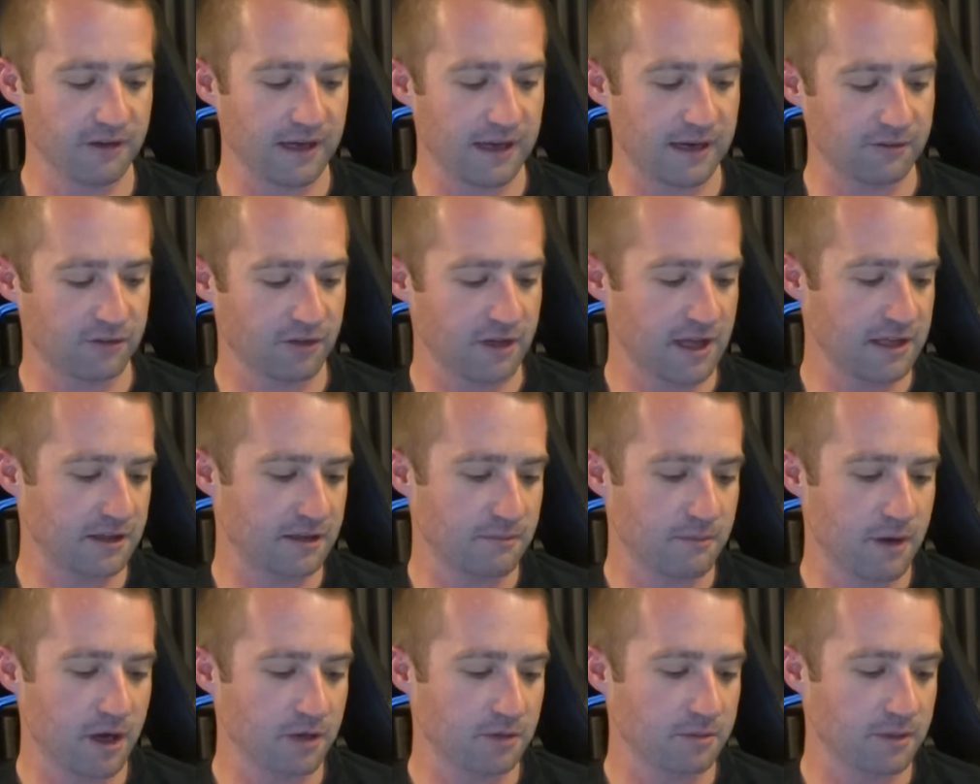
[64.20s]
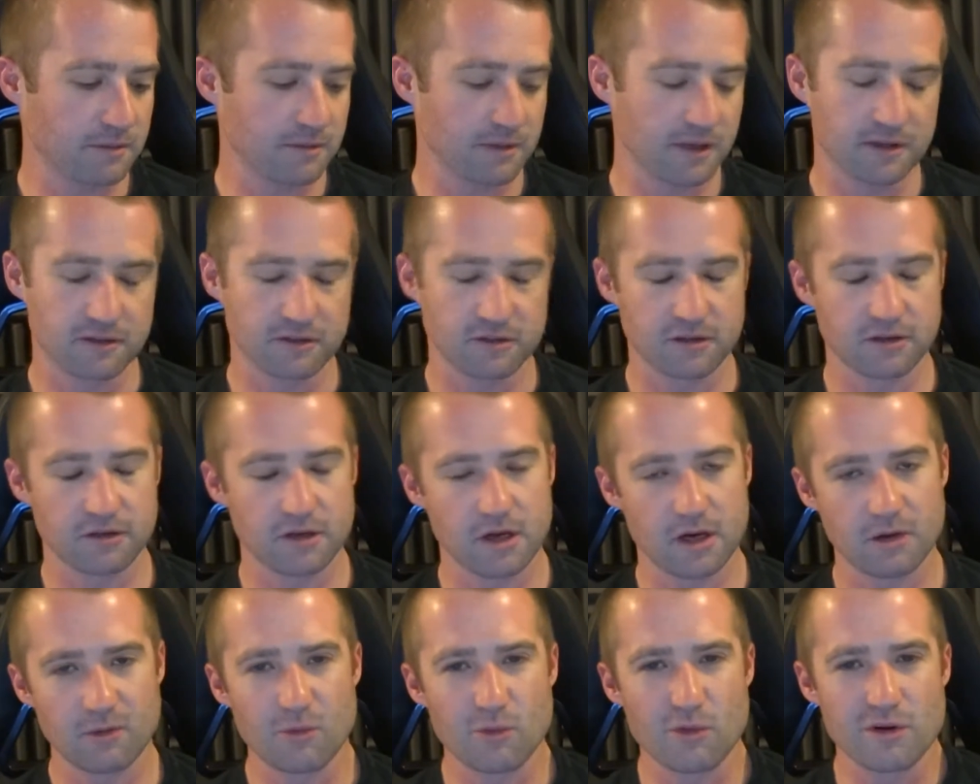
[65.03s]
thing I'd say to most people is you
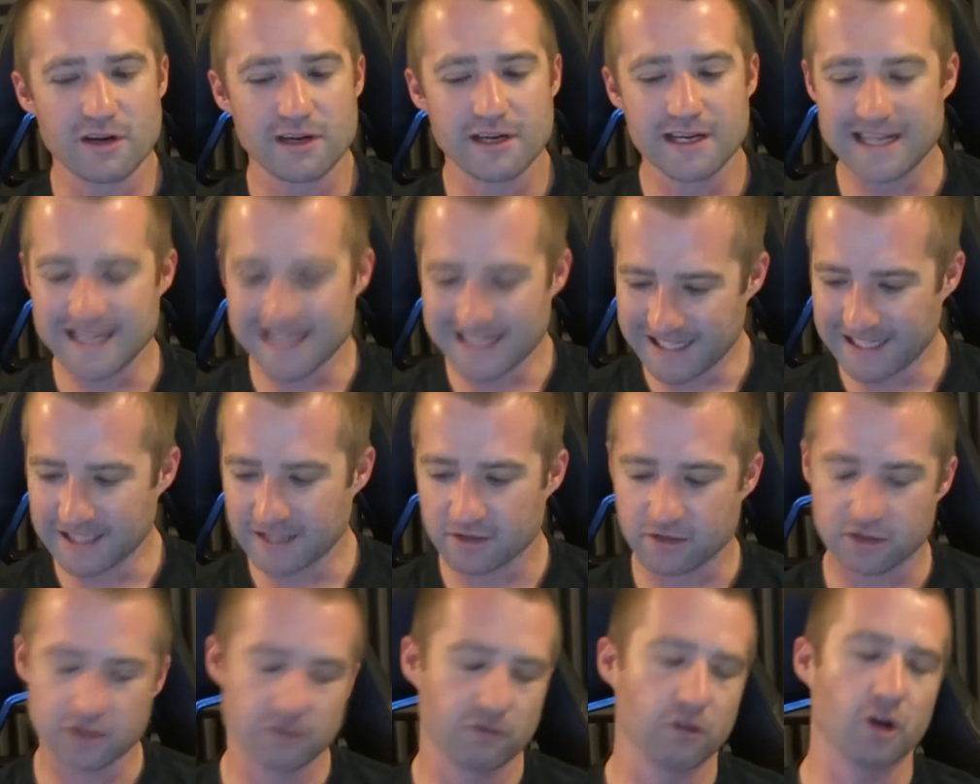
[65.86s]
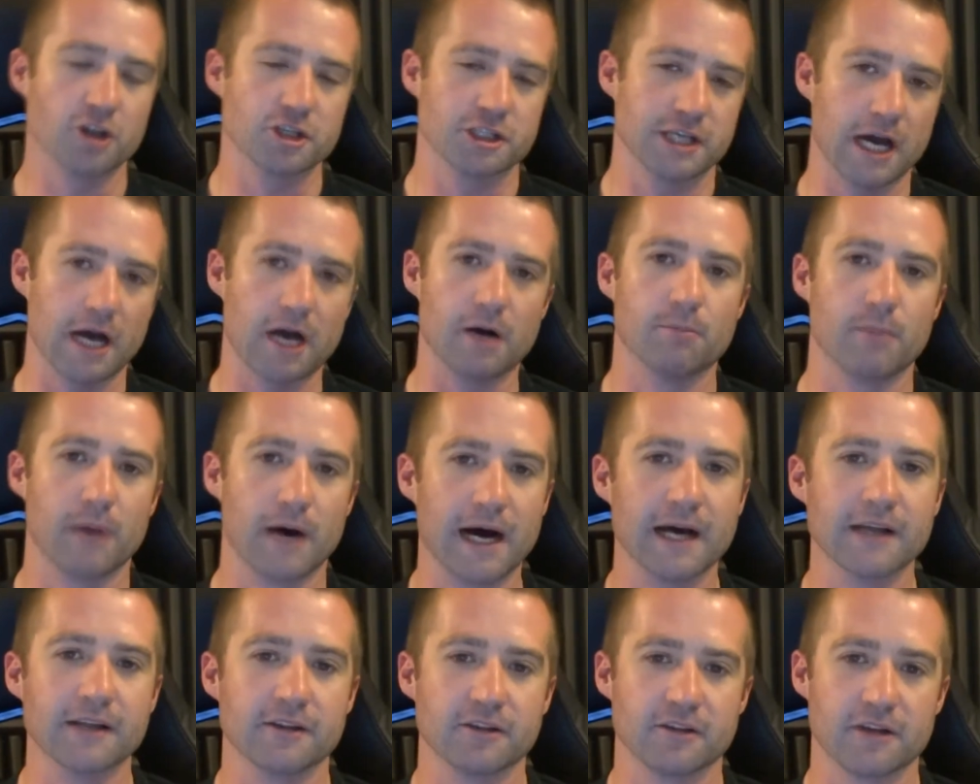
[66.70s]
don't need to rush out and
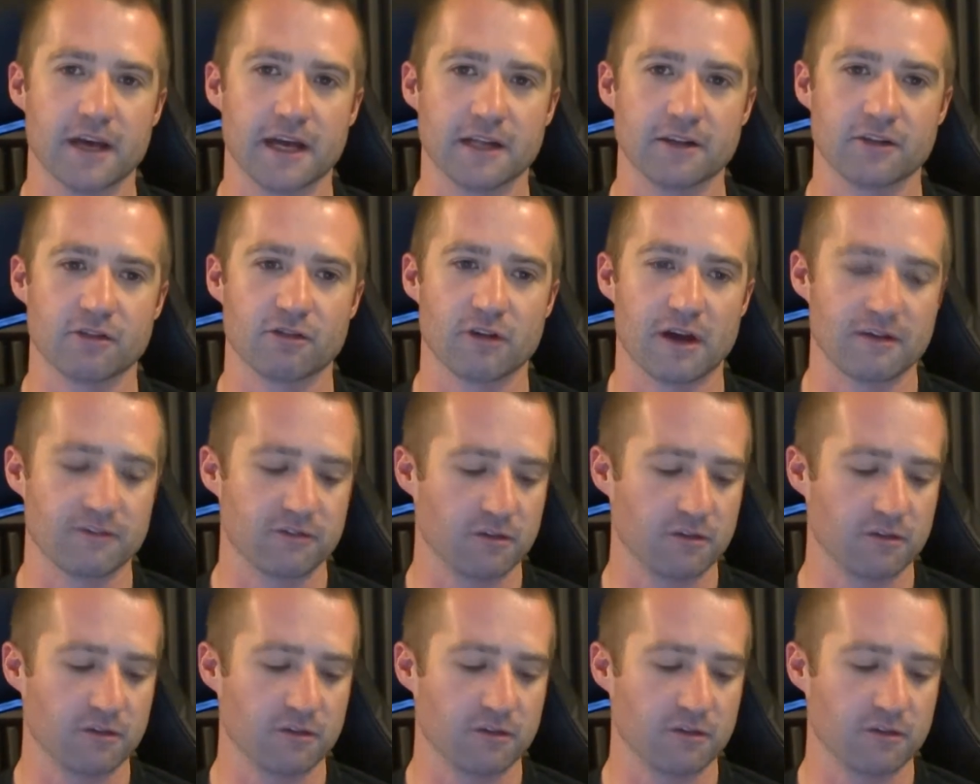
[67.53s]
buy this head strap.